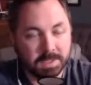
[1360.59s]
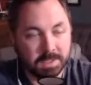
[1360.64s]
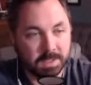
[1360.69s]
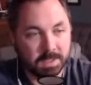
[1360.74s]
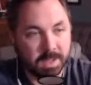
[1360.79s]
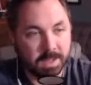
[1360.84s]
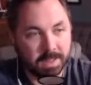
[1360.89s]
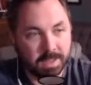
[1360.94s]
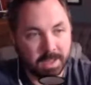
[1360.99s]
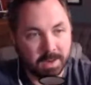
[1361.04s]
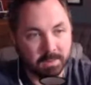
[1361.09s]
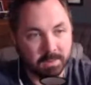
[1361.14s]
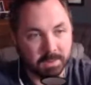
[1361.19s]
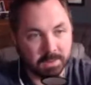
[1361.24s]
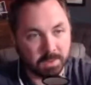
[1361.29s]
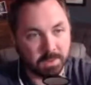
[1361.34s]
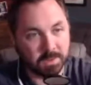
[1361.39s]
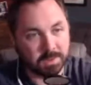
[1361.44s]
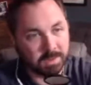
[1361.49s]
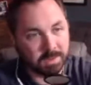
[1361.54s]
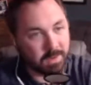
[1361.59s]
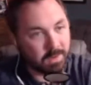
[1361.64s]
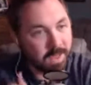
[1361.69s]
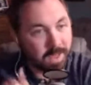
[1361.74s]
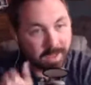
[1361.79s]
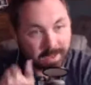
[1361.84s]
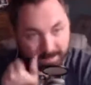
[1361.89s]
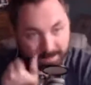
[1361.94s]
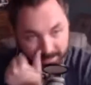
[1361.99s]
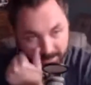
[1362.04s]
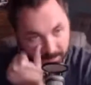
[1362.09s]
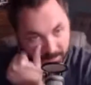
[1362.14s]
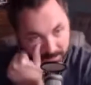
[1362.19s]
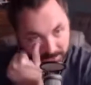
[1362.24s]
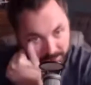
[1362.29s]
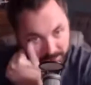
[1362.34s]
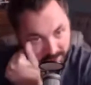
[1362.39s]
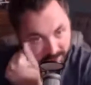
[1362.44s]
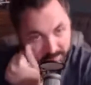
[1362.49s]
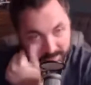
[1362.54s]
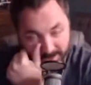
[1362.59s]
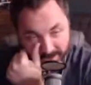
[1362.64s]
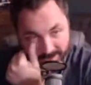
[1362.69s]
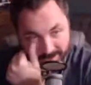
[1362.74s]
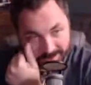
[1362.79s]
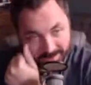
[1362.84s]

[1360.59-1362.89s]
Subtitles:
Did you like the end result? Okay, we'll shut up then.